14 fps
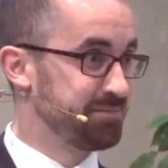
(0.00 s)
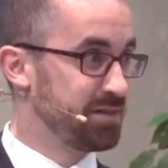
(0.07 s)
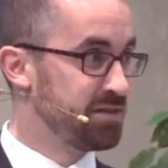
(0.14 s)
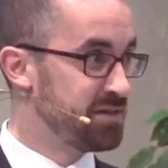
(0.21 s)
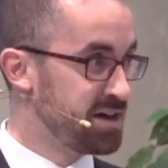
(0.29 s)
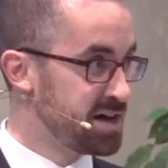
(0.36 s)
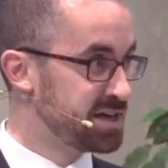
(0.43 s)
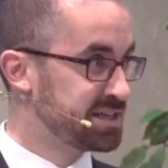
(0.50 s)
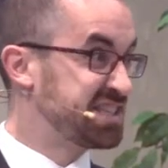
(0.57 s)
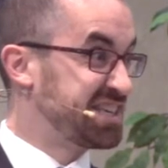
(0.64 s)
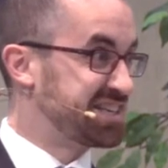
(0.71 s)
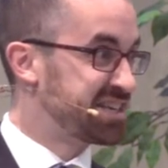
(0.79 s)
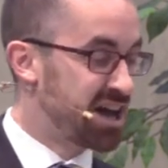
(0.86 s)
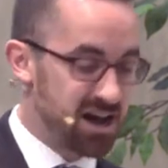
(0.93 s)
the
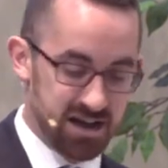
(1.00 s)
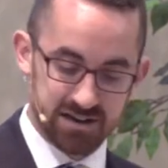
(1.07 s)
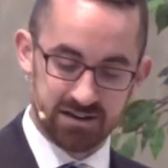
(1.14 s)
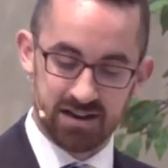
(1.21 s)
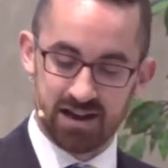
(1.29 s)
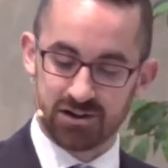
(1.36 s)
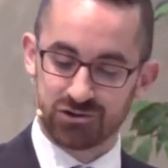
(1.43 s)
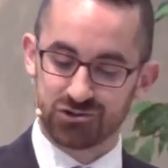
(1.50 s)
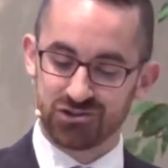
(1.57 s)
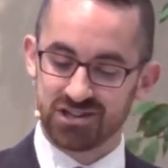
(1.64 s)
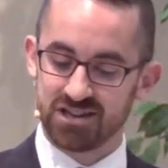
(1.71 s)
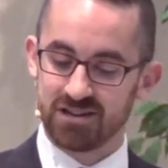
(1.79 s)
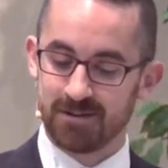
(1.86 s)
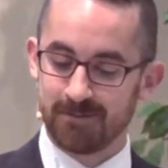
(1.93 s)
Satan,
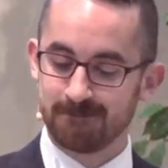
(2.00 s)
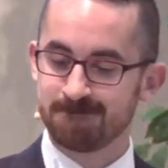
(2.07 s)
actually.